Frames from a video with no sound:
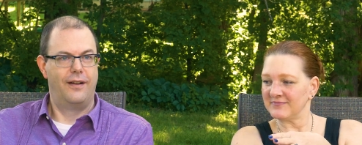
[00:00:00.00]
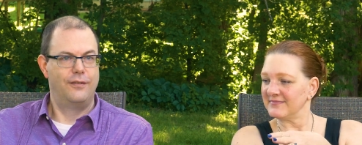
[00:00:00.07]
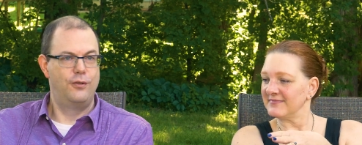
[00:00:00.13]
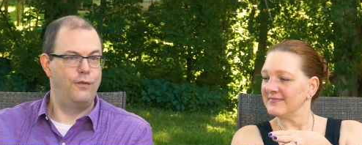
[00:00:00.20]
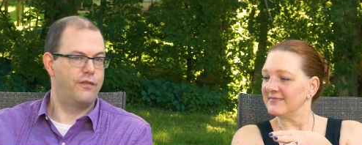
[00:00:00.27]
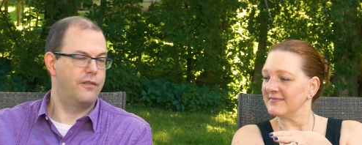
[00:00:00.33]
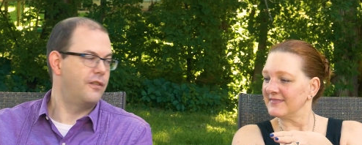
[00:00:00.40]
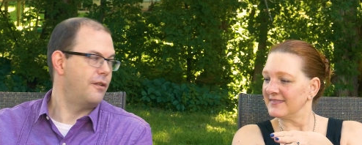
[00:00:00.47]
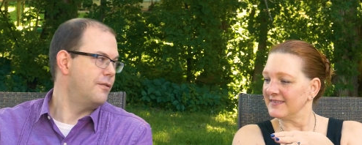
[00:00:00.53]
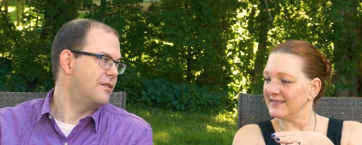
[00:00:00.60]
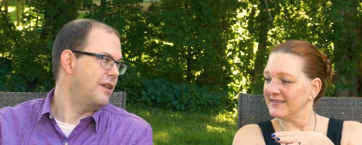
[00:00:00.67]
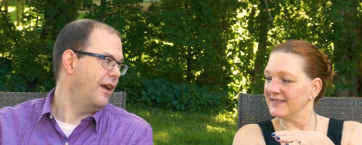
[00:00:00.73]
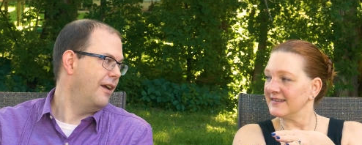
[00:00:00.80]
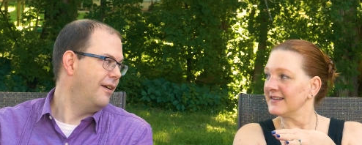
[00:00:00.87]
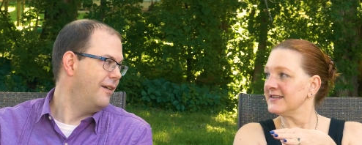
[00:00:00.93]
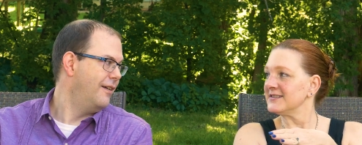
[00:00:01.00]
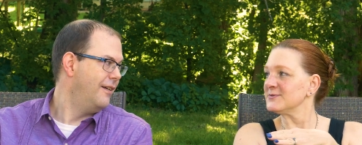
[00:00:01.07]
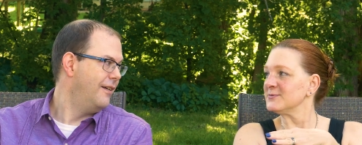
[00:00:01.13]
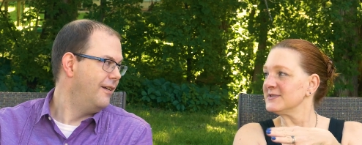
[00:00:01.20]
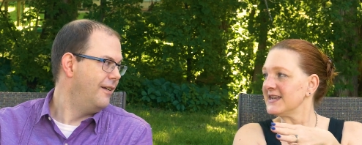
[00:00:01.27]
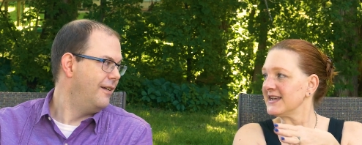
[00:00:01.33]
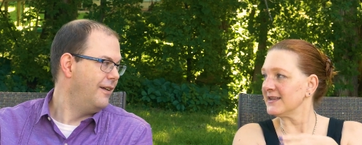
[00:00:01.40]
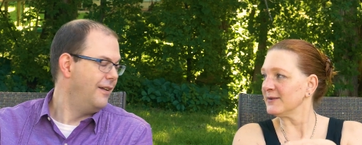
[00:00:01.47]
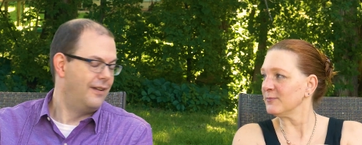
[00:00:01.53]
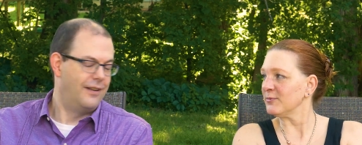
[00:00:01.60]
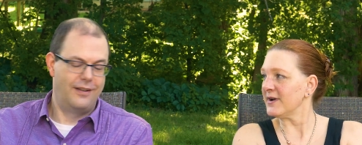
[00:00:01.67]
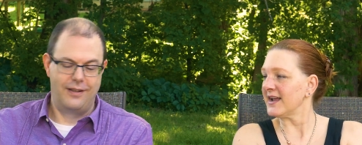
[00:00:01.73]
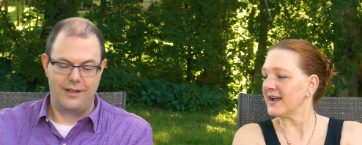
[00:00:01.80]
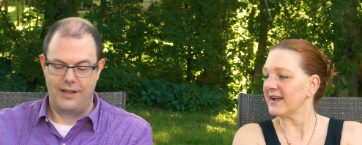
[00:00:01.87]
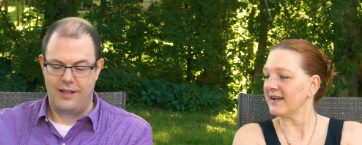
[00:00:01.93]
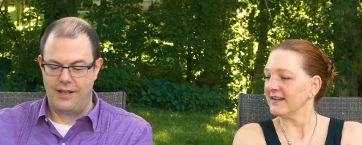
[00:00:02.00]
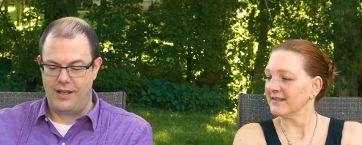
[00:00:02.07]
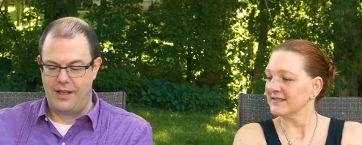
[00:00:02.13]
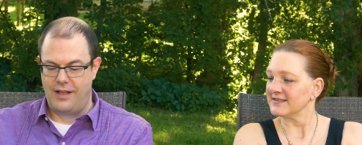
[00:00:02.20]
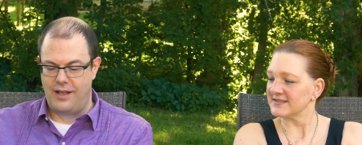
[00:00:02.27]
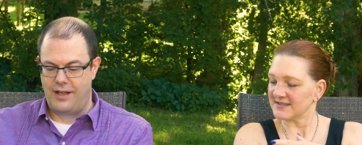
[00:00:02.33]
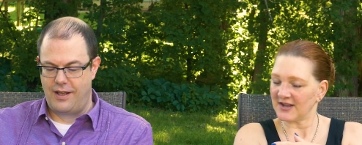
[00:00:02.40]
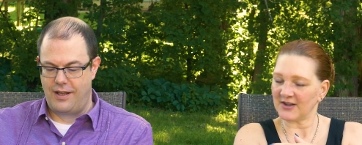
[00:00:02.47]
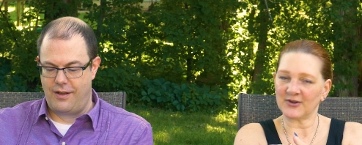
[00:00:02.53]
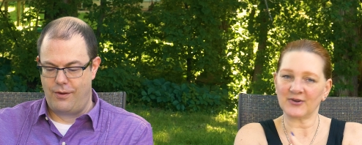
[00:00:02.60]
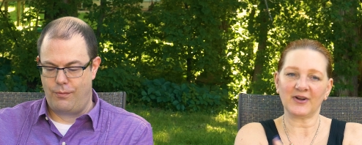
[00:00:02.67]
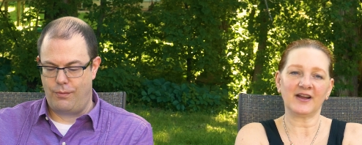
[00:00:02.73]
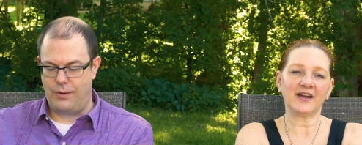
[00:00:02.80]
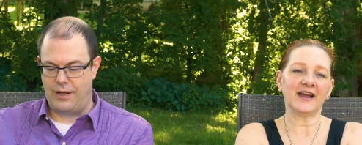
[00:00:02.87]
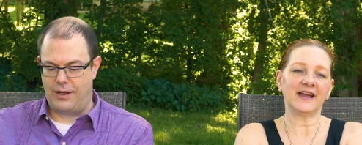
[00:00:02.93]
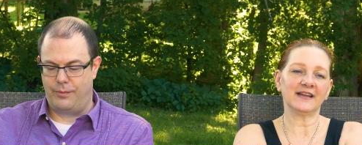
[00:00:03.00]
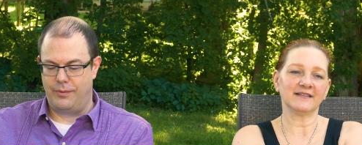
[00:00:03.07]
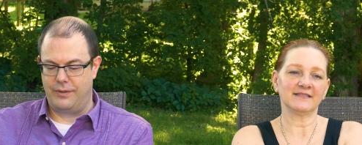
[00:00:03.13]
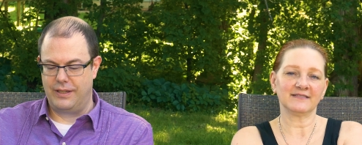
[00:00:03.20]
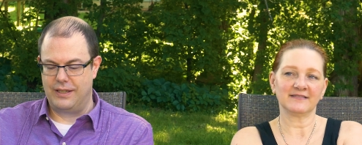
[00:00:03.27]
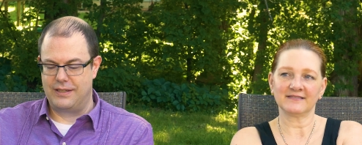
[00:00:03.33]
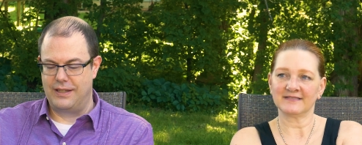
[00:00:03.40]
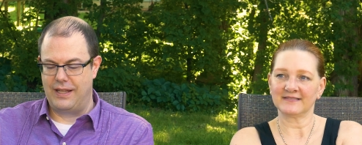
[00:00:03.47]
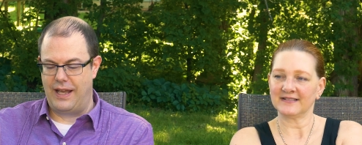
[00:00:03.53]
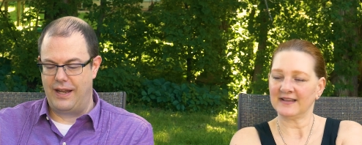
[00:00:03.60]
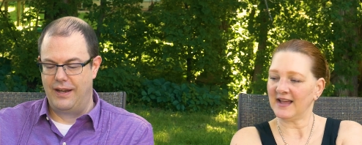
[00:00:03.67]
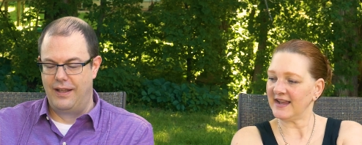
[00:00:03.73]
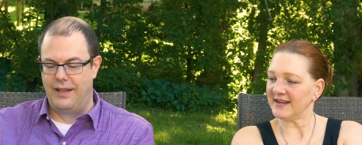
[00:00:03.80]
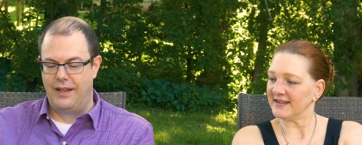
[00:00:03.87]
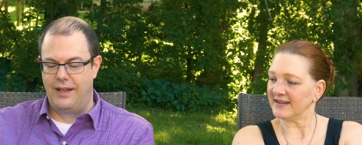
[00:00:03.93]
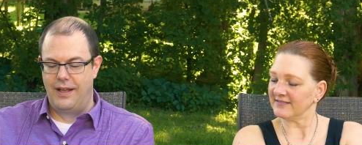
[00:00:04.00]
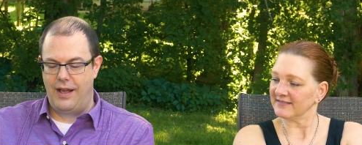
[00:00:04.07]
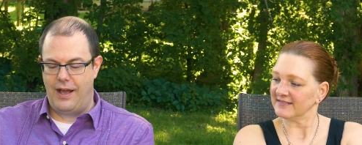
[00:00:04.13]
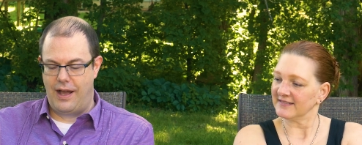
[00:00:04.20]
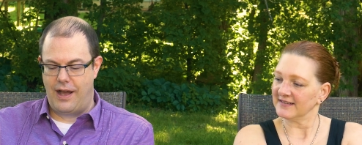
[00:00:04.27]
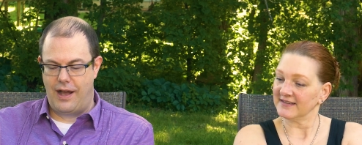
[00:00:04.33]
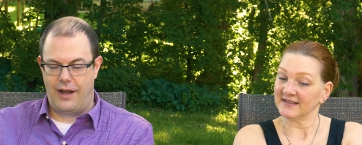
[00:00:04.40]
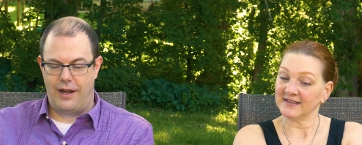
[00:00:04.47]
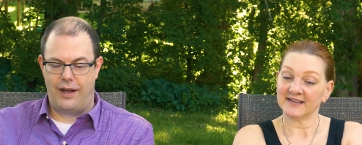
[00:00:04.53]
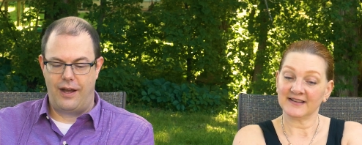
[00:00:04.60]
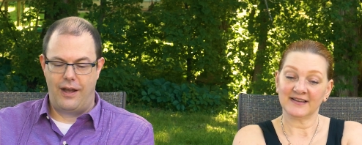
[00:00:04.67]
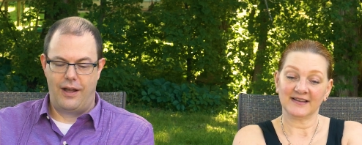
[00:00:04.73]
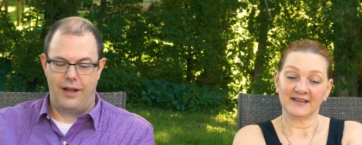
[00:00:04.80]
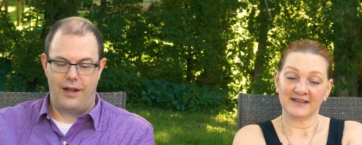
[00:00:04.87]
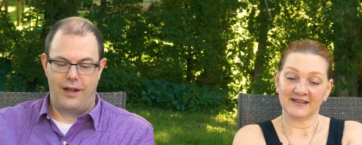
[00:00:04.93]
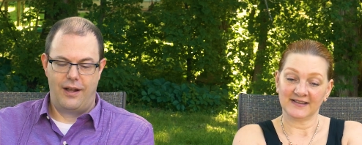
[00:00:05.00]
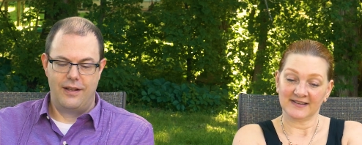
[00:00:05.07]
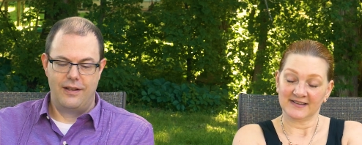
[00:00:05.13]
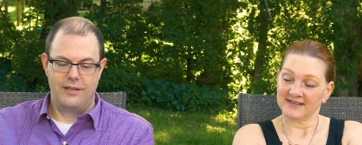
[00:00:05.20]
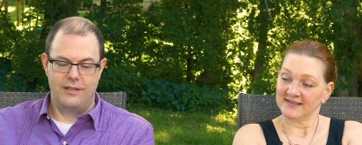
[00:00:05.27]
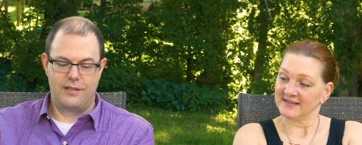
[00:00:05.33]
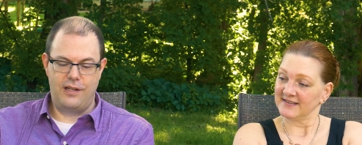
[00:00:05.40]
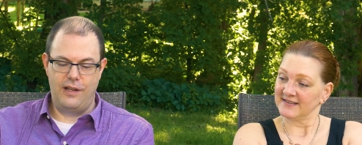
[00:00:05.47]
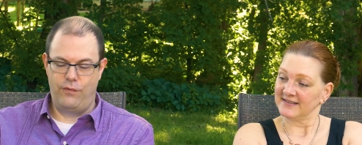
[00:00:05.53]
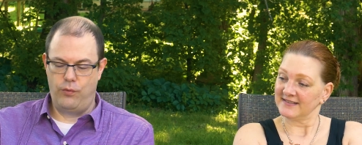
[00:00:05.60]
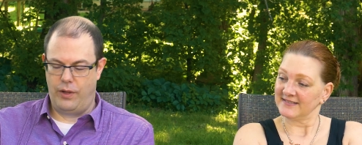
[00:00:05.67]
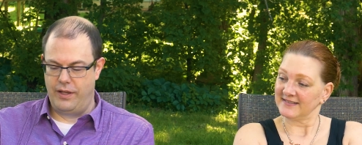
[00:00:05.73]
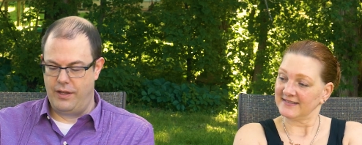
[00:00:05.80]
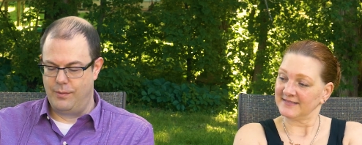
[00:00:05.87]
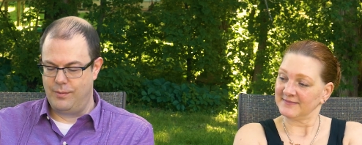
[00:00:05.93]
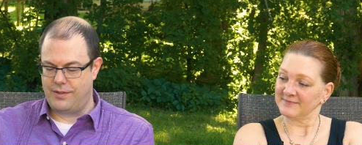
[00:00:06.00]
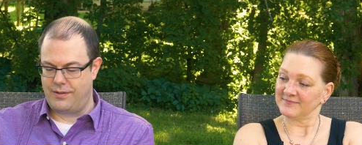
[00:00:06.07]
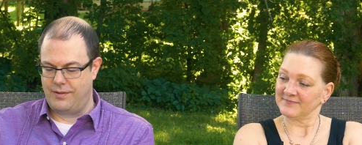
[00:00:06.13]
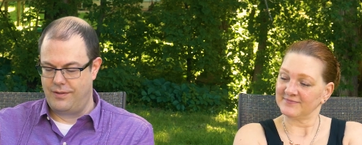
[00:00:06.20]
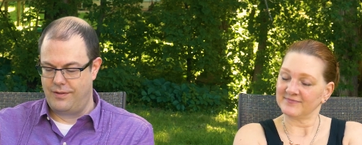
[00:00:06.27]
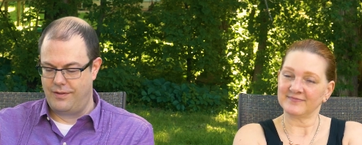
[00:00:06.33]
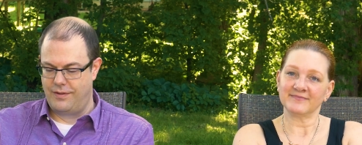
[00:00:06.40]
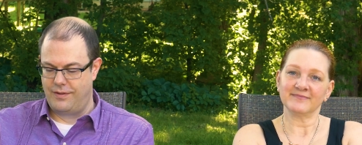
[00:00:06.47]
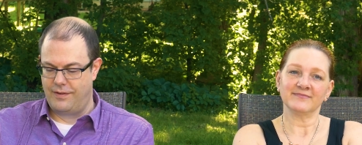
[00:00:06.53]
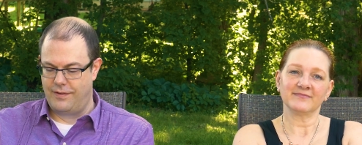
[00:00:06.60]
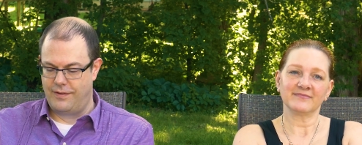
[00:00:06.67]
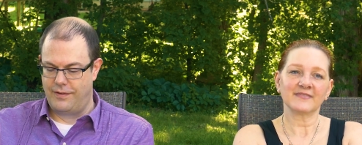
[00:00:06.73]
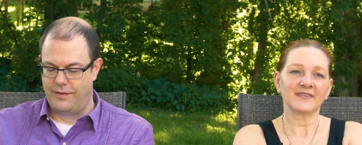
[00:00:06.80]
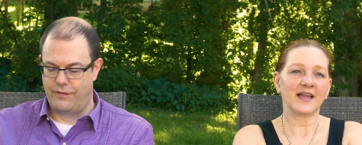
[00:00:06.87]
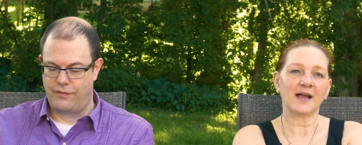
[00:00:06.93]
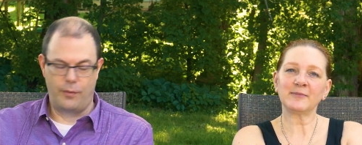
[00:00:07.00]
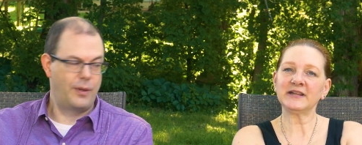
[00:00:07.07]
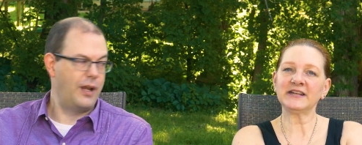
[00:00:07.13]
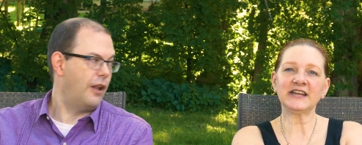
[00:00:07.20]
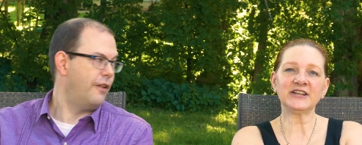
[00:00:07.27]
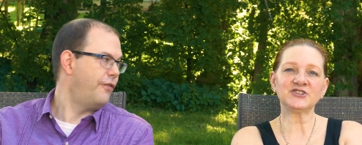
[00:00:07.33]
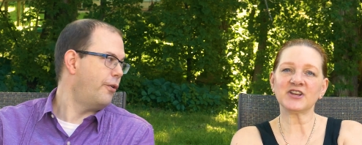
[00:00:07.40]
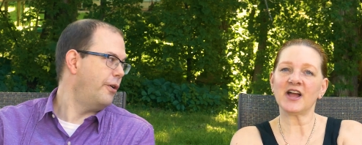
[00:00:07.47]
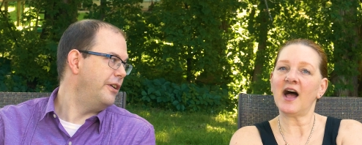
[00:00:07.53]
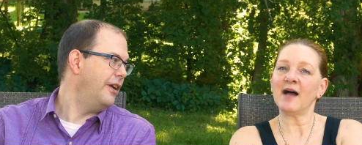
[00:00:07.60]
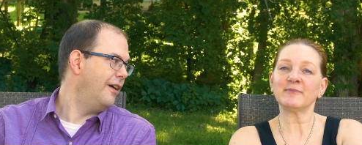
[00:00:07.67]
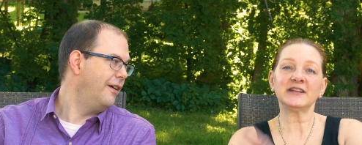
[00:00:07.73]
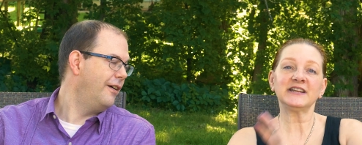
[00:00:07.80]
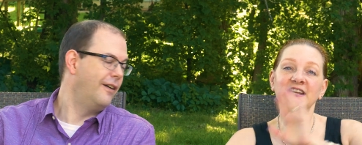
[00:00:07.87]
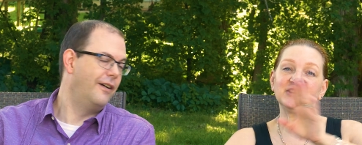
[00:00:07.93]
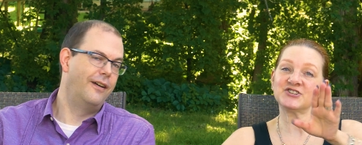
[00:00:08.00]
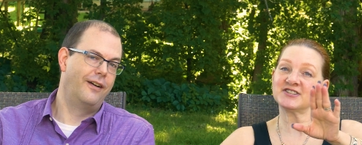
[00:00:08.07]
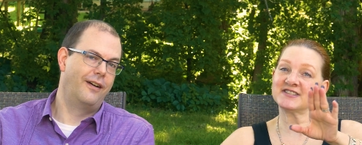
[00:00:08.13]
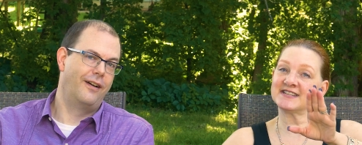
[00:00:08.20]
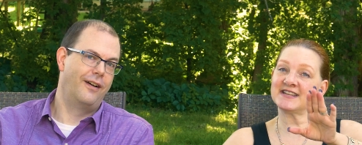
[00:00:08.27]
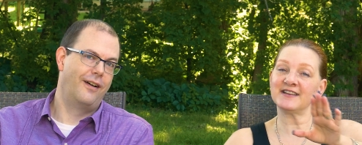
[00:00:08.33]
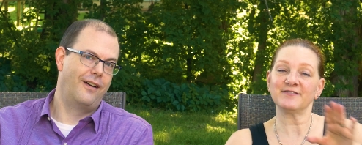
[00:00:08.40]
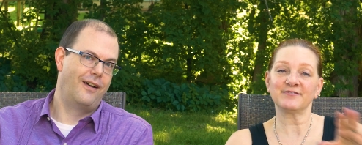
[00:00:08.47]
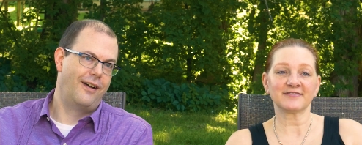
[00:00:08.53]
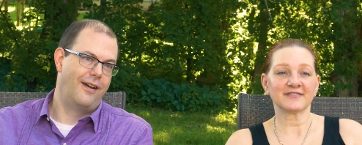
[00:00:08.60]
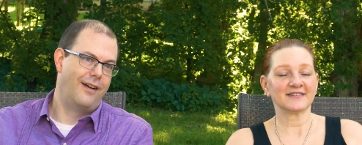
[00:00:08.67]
Speaker 1: for Thursday.
Speaker 2: Because we're taking a break, so. Well, right. we'll
Speaker 1: get to that. I know. Uh, Steve Williams
Speaker 2: from I'm California. You, I'm going to get you, Steve.